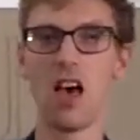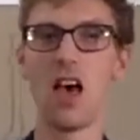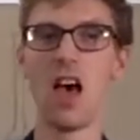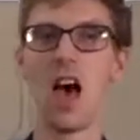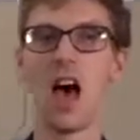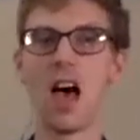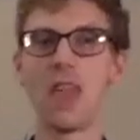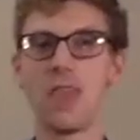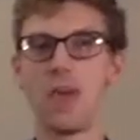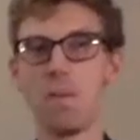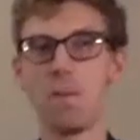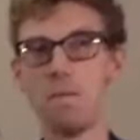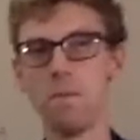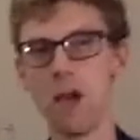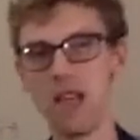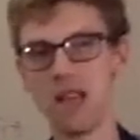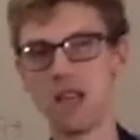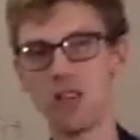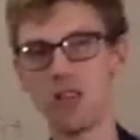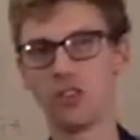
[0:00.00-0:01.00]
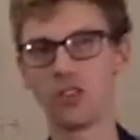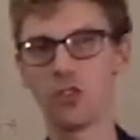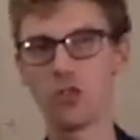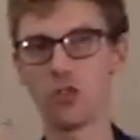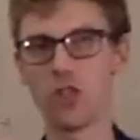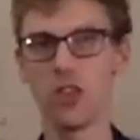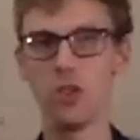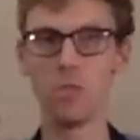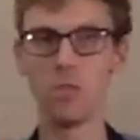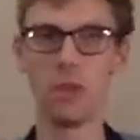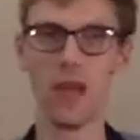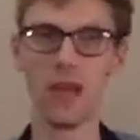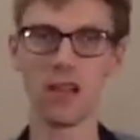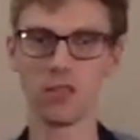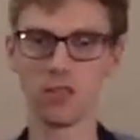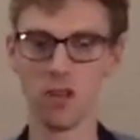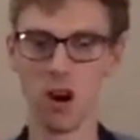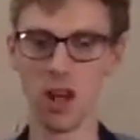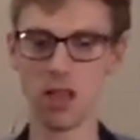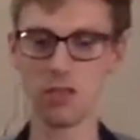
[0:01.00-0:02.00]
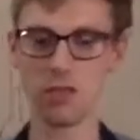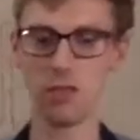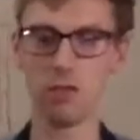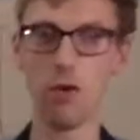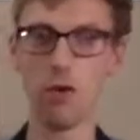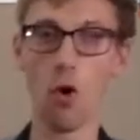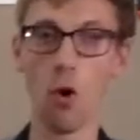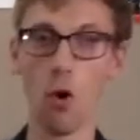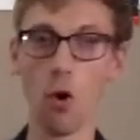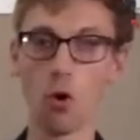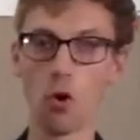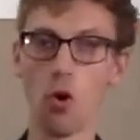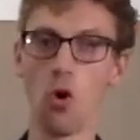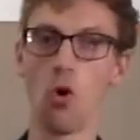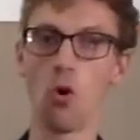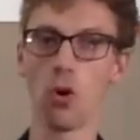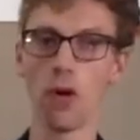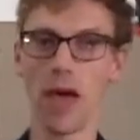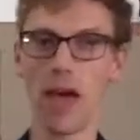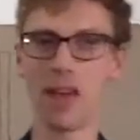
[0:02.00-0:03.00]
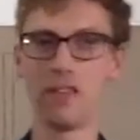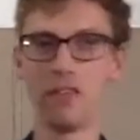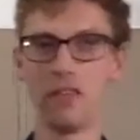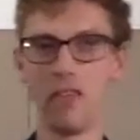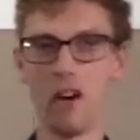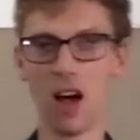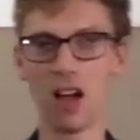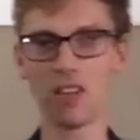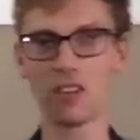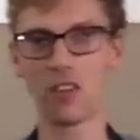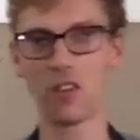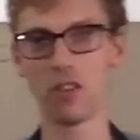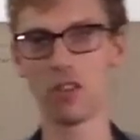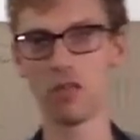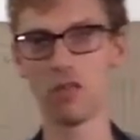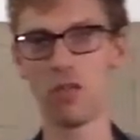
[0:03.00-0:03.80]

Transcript: And then making sure that you pick the right fork or get advice on the